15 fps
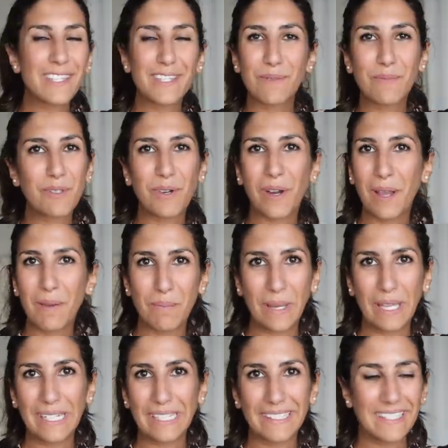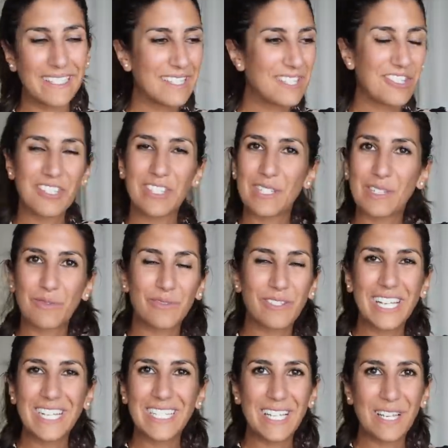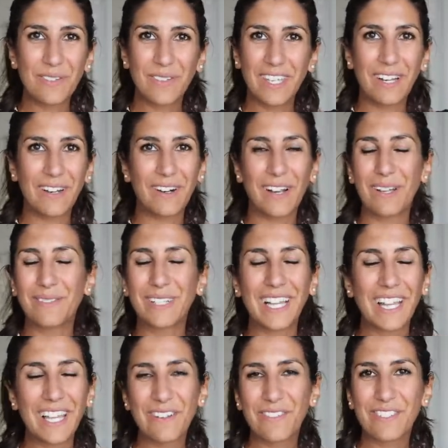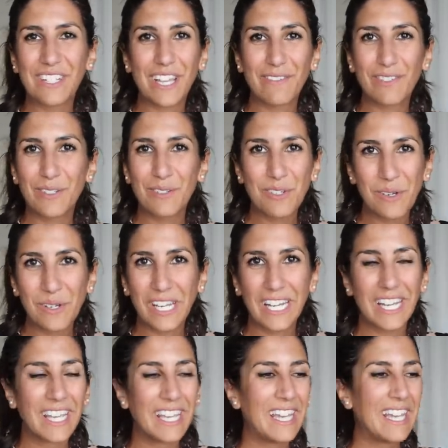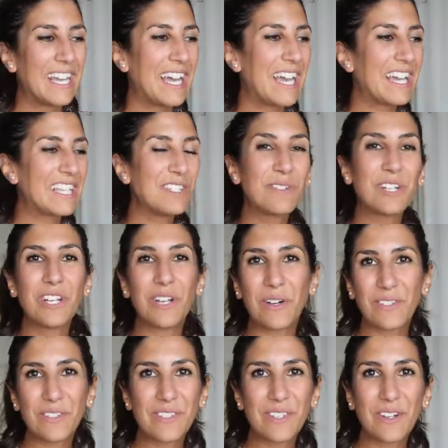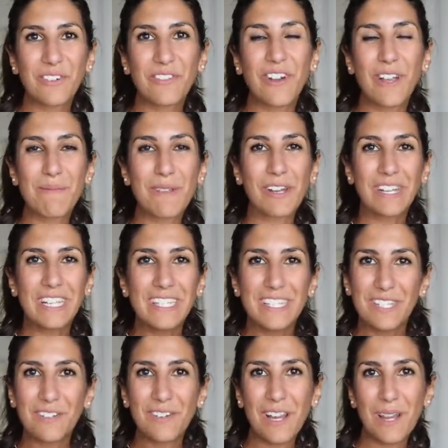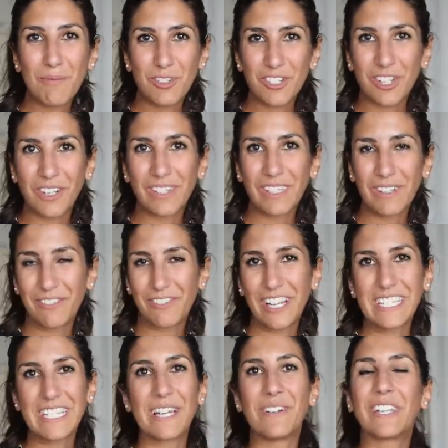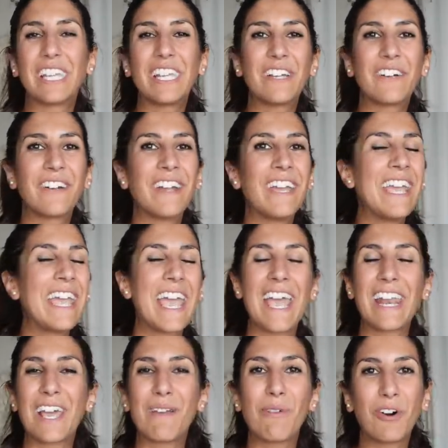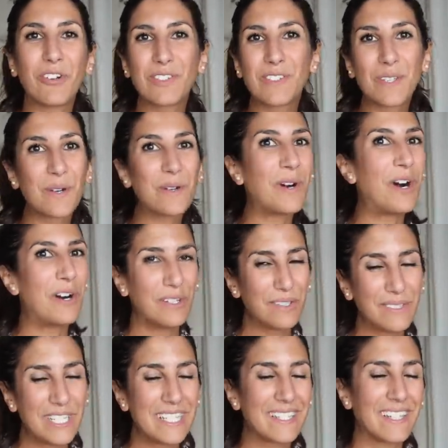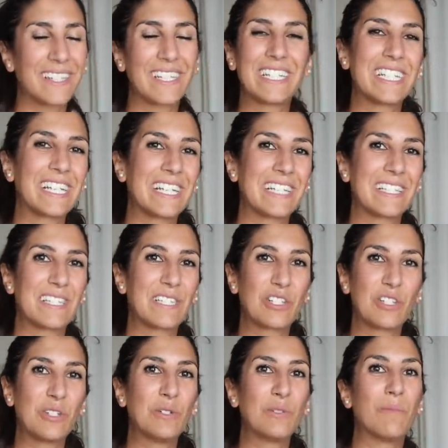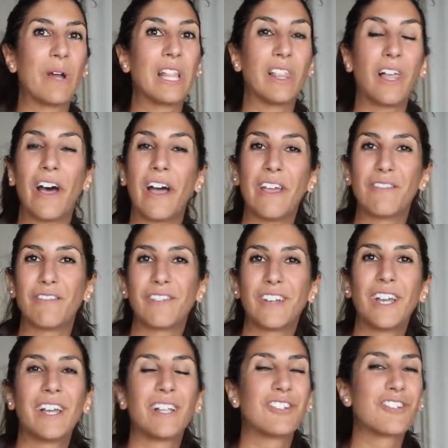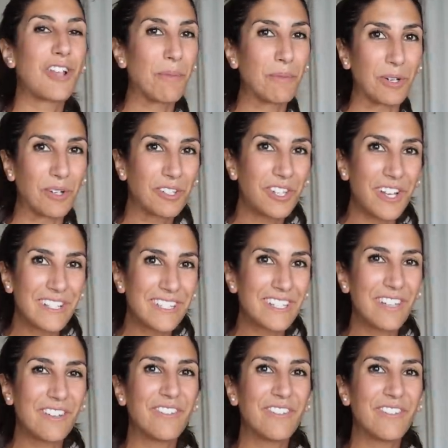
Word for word: the subscribe button. It's just right down there. I would love to have you join. Uh, you can also find me on Instagram, which I'll leave right down here. And I'm also always selling tickets to my live Shop Your Closet